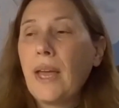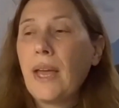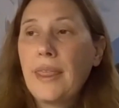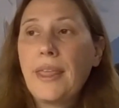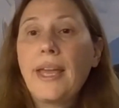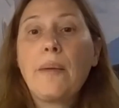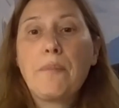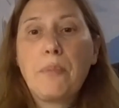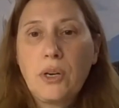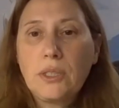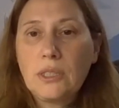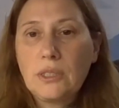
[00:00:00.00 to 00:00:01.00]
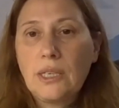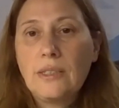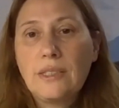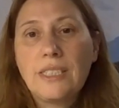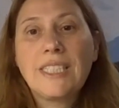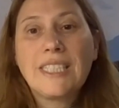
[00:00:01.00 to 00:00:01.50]
and they appointed
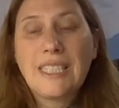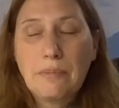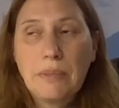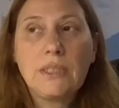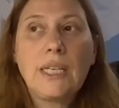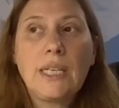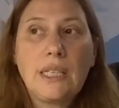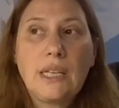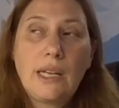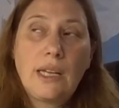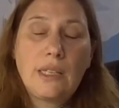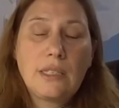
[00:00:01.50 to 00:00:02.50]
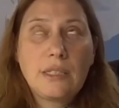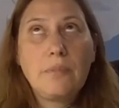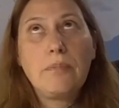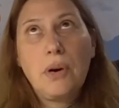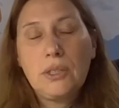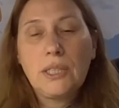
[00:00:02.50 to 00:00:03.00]
as a symbol, a uh,
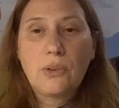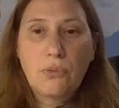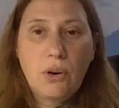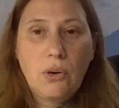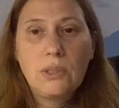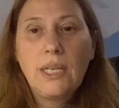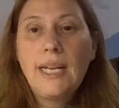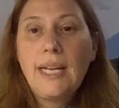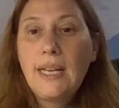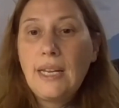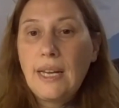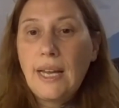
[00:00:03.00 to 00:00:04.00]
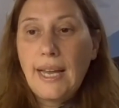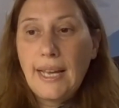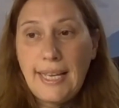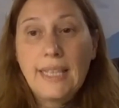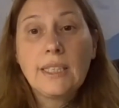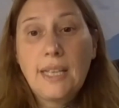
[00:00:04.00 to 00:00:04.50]
symbolic role uh,
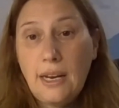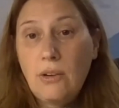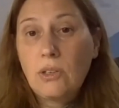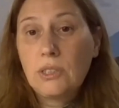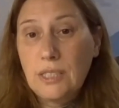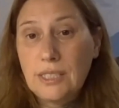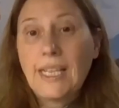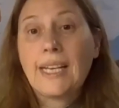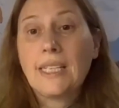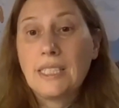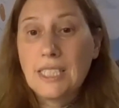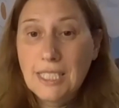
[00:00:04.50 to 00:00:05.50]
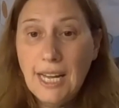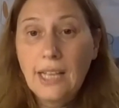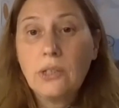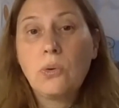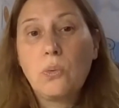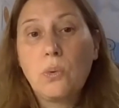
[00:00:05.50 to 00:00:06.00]
King Carol II's
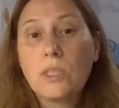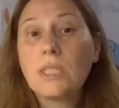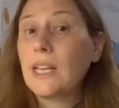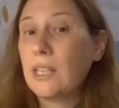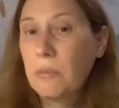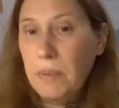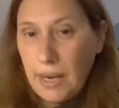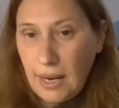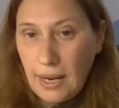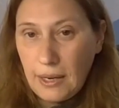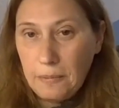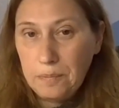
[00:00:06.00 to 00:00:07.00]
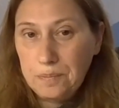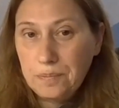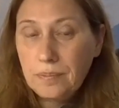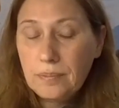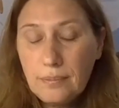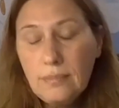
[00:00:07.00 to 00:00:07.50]
son, who was King Mihai,
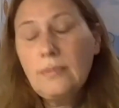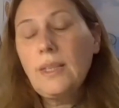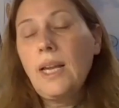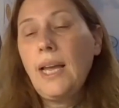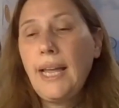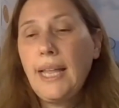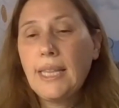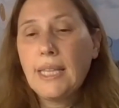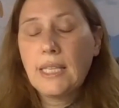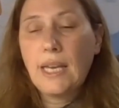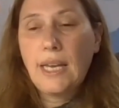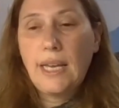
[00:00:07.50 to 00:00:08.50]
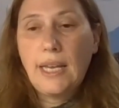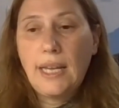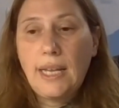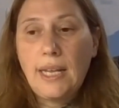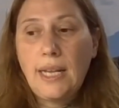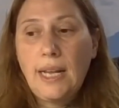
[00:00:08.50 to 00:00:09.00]
and
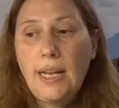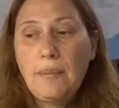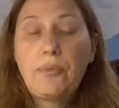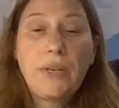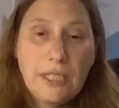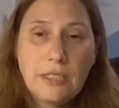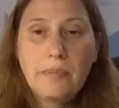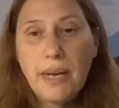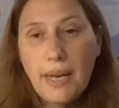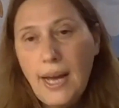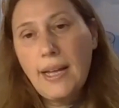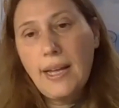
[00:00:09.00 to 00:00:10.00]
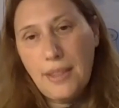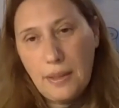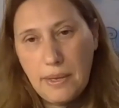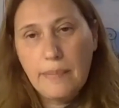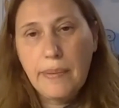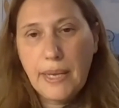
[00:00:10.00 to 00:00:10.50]
uh, Prince Mihai, and
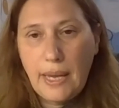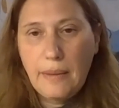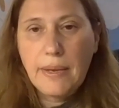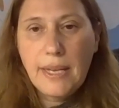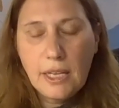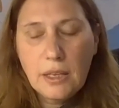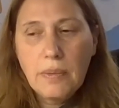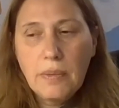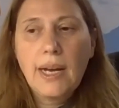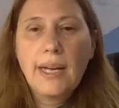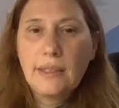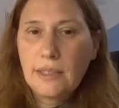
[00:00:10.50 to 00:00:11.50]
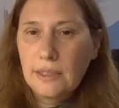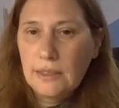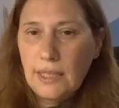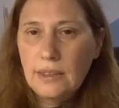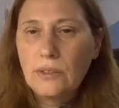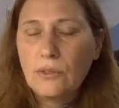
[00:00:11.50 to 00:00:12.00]
then he became King Mihai until
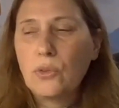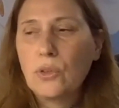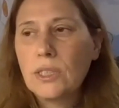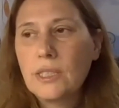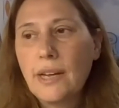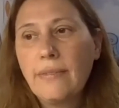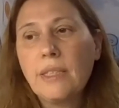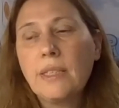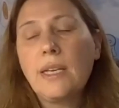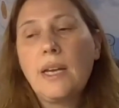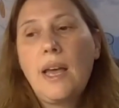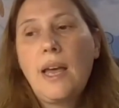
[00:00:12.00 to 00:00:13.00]
1947.